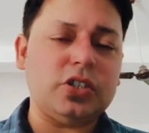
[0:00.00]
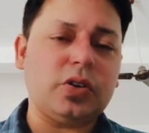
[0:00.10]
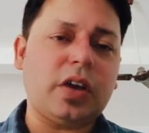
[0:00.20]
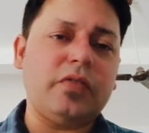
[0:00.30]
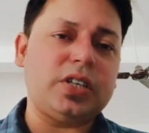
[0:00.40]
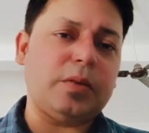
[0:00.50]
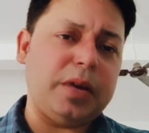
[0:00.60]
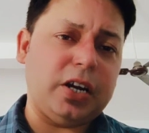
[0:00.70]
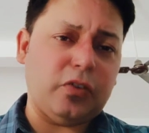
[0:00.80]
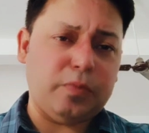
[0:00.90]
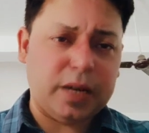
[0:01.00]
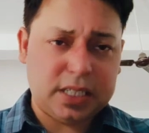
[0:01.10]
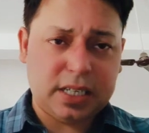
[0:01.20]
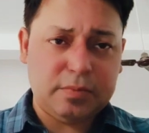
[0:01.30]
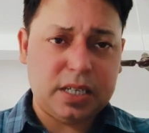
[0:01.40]
okay, which are made of
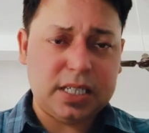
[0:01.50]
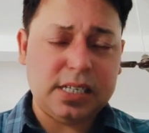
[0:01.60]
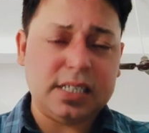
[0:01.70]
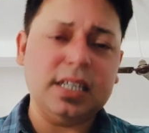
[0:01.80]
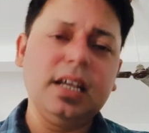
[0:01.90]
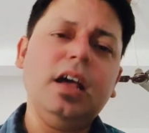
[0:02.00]
muscles,